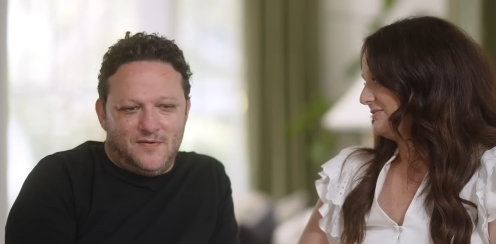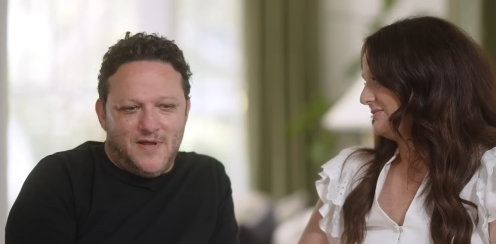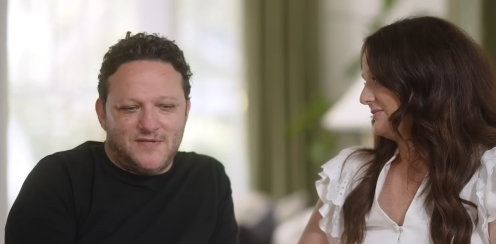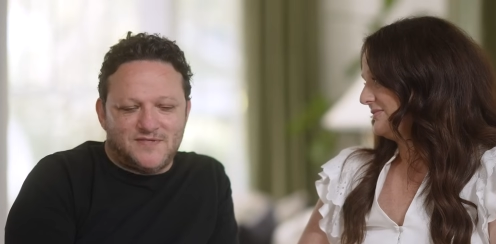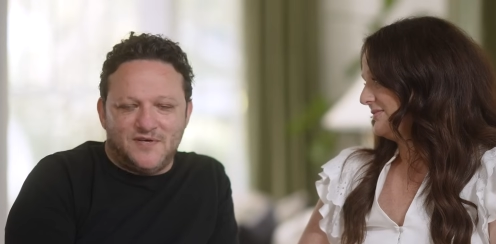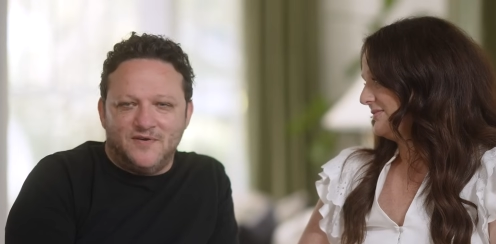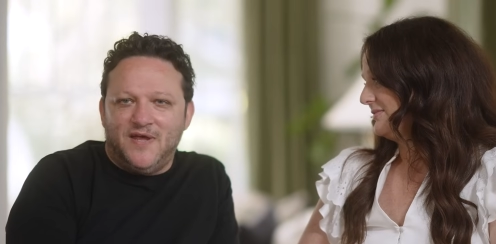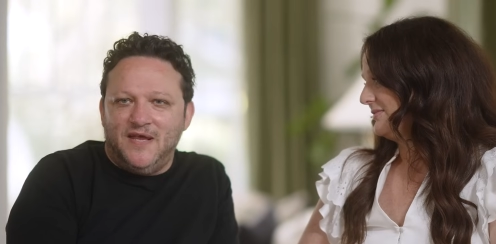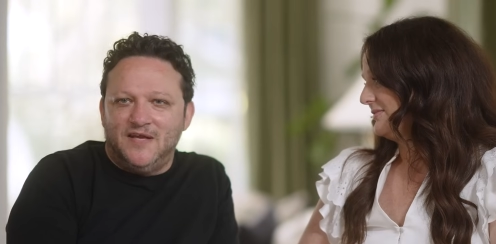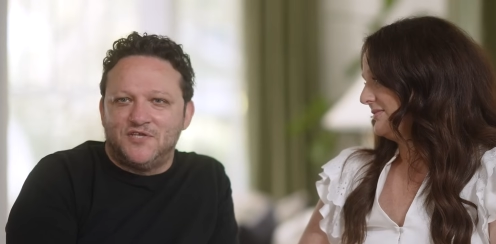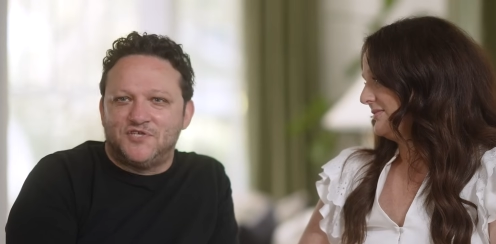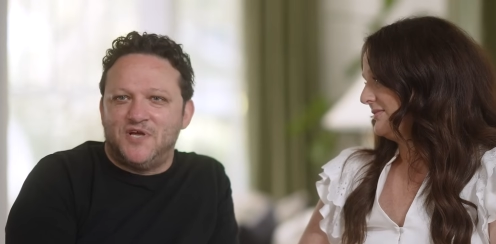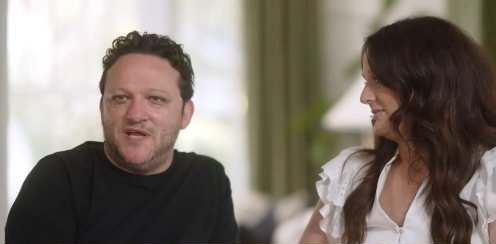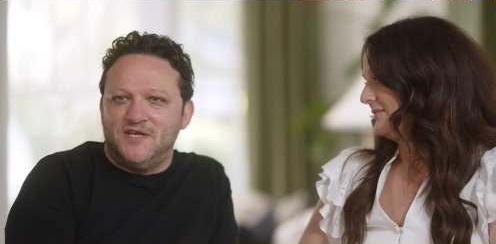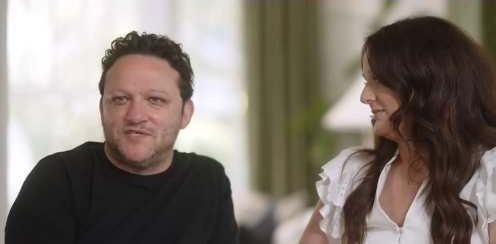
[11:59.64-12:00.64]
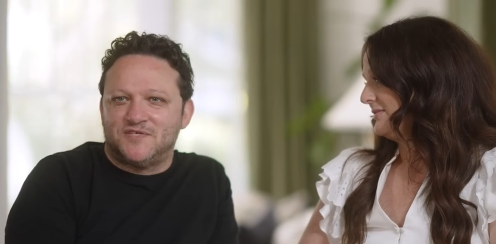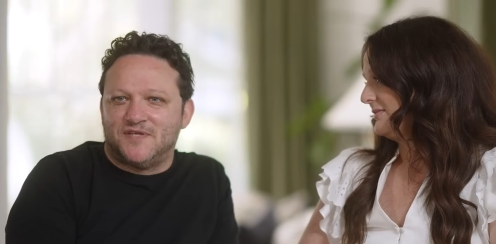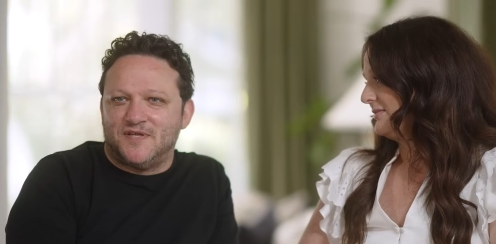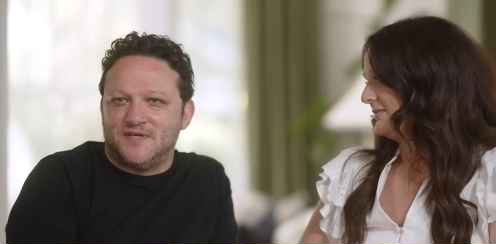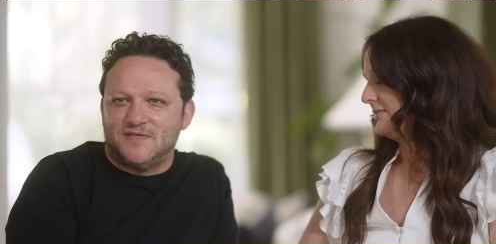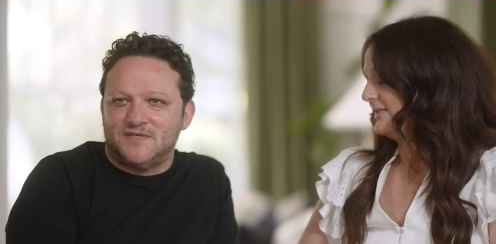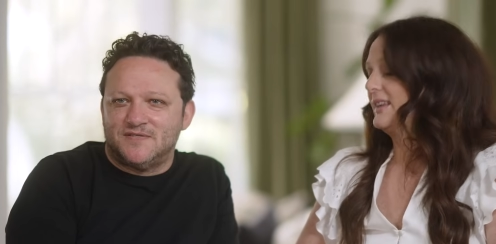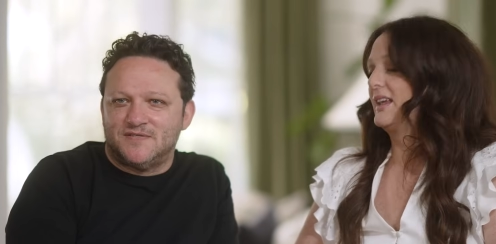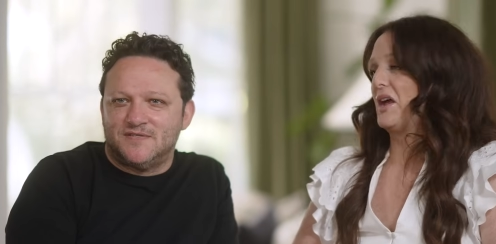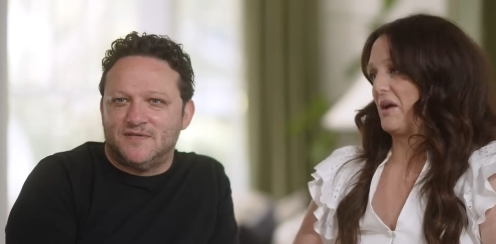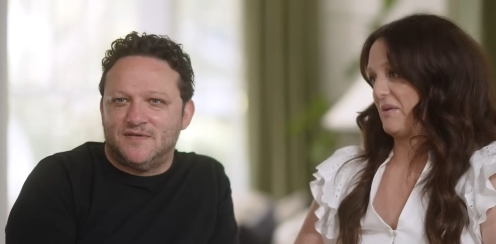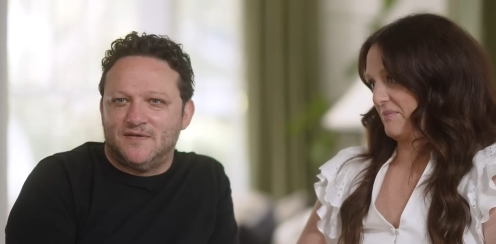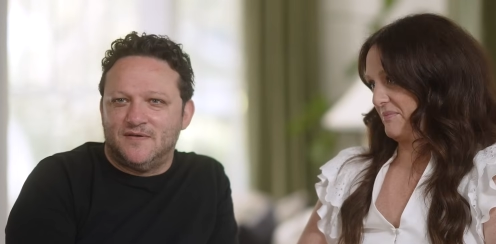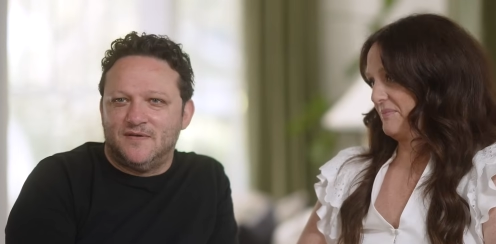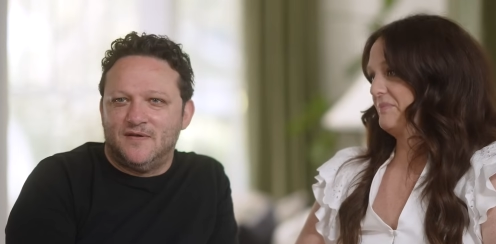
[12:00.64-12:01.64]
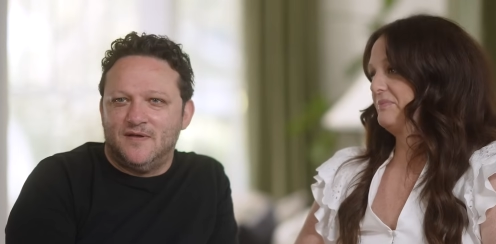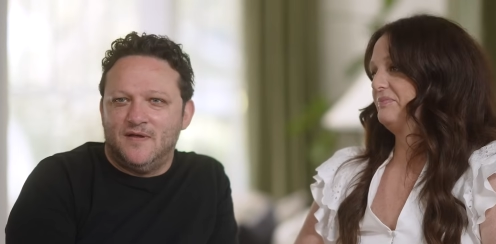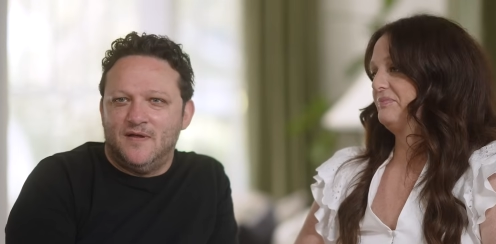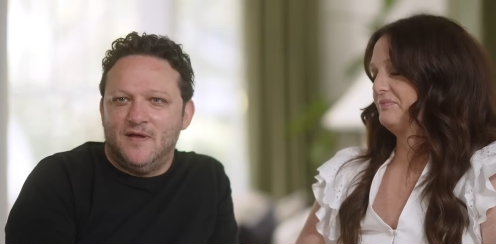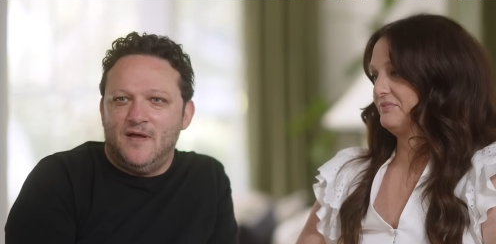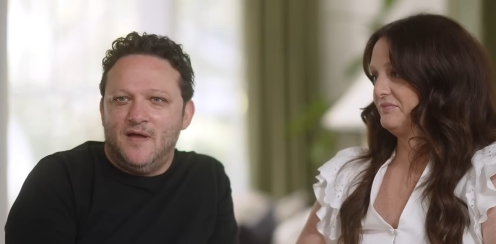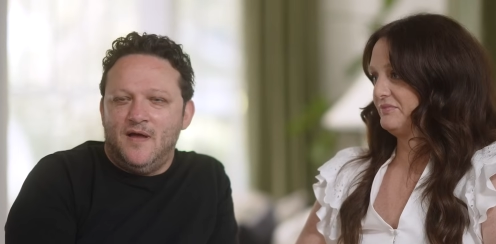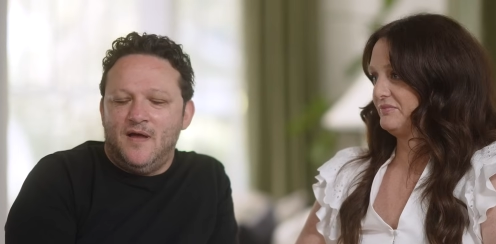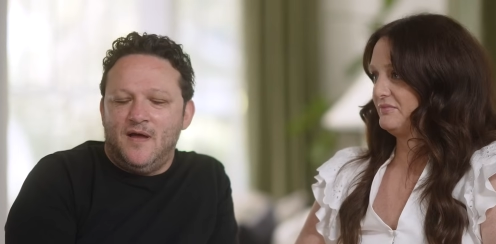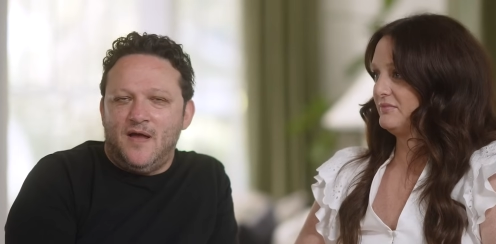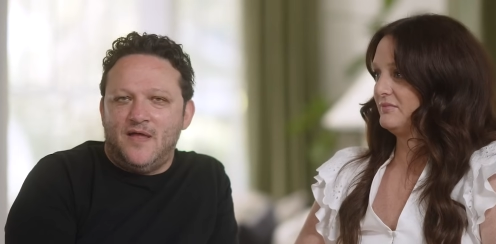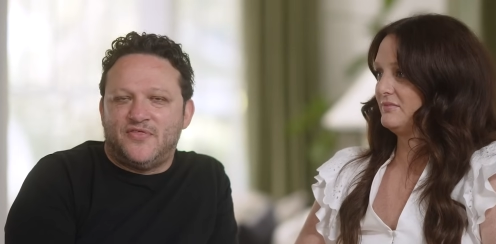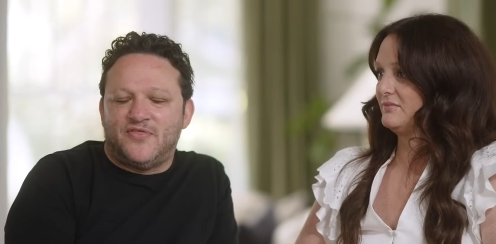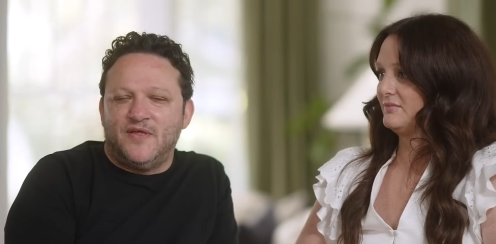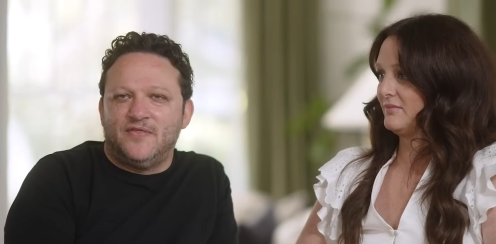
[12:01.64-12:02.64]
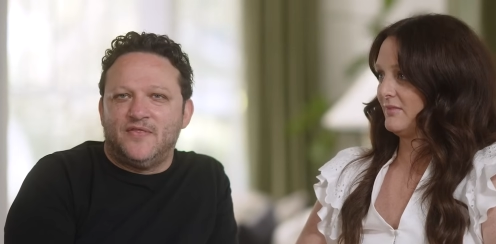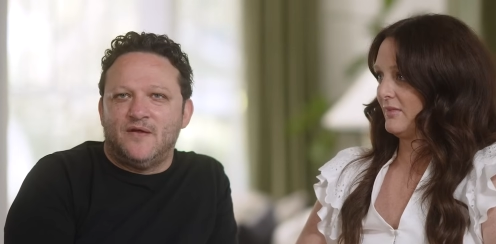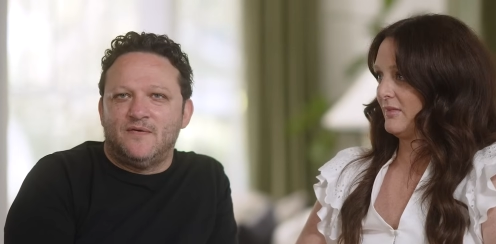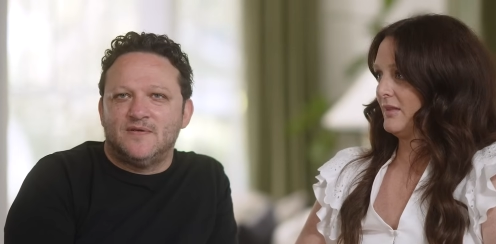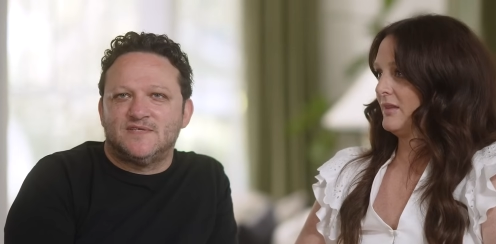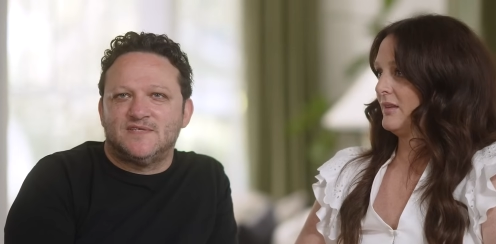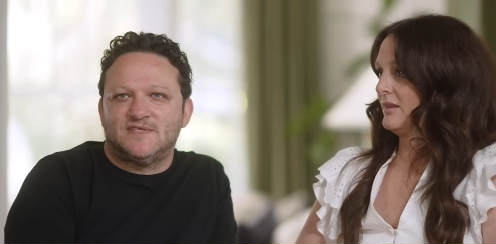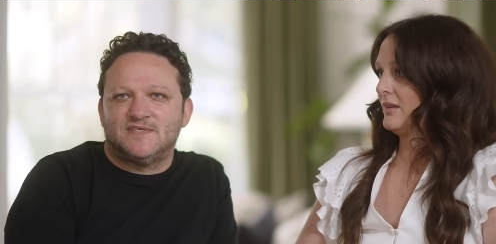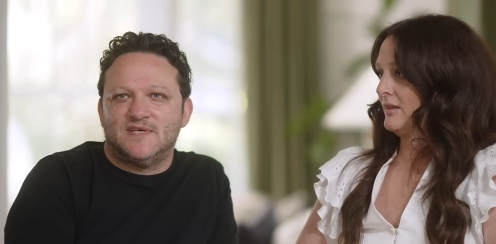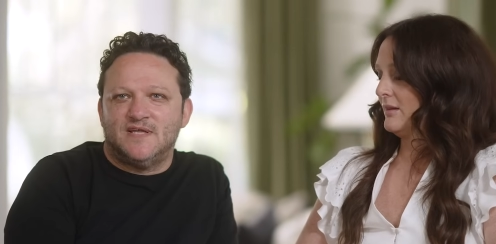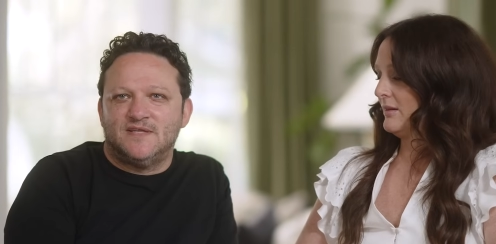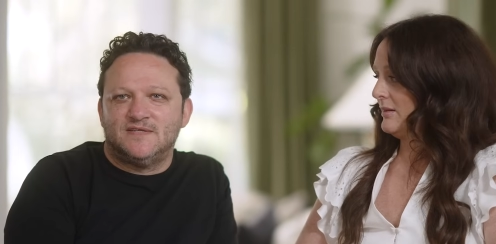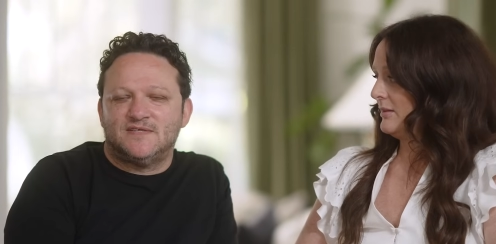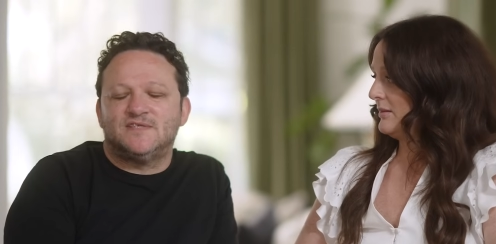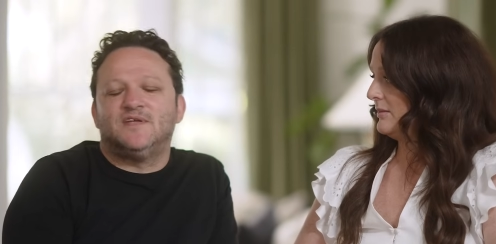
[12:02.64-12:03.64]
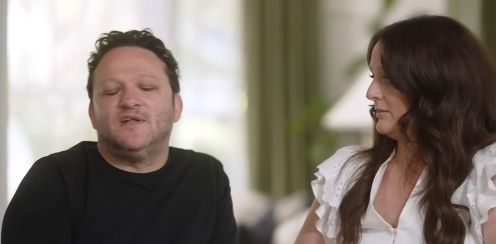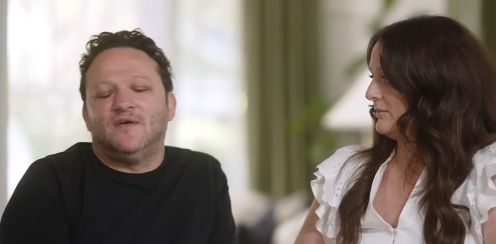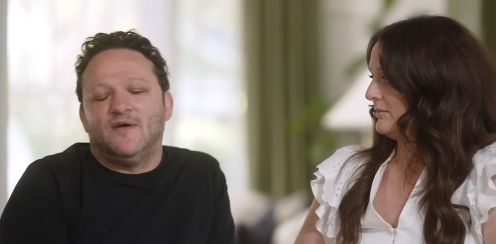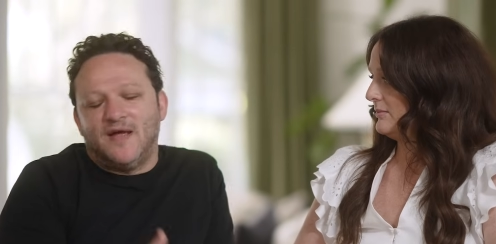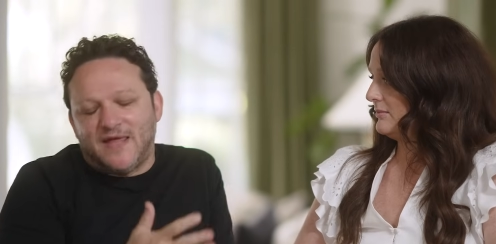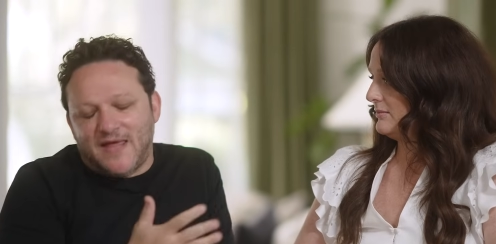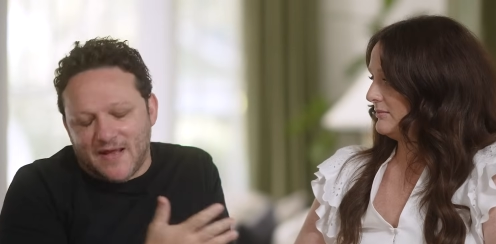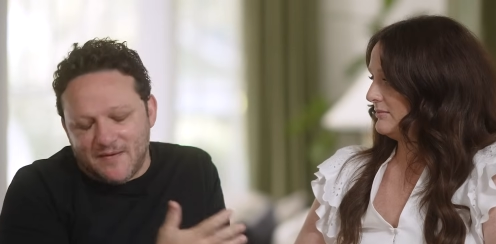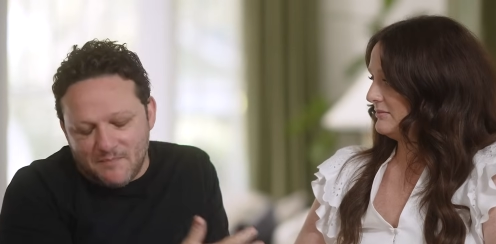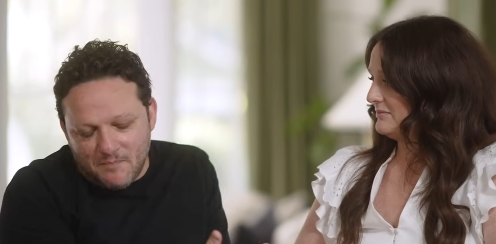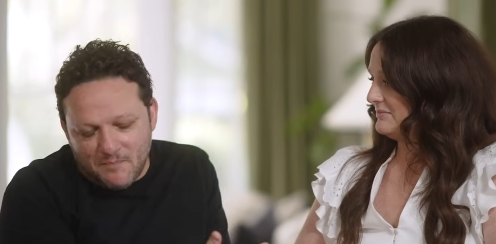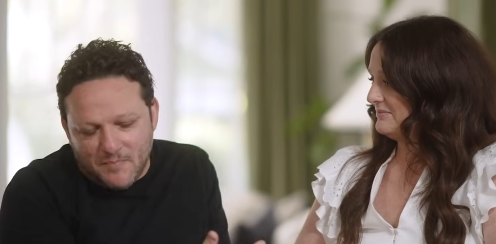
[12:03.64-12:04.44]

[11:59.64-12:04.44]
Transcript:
Speaker 1: it's okay to change things. Yeah. I think there is a sense, you know, again,